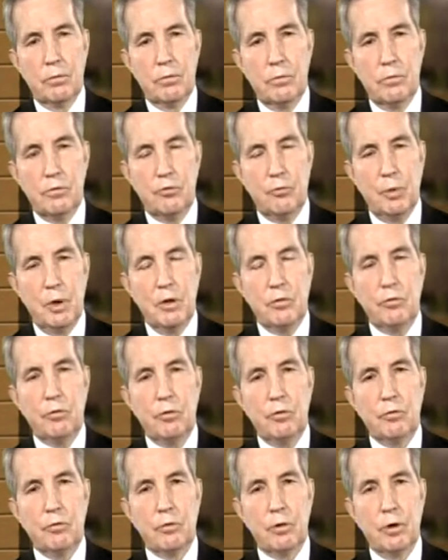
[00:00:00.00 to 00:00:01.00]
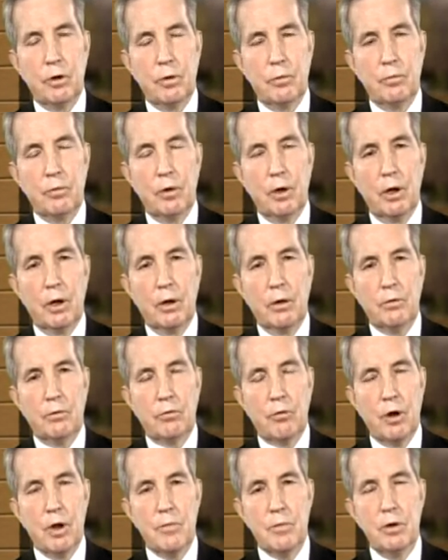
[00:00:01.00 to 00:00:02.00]
species
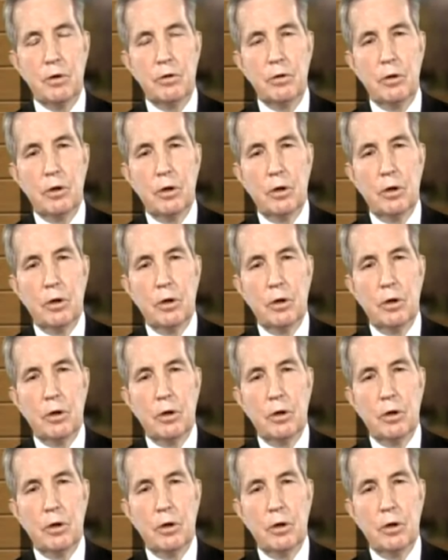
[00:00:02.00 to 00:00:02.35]
treatment,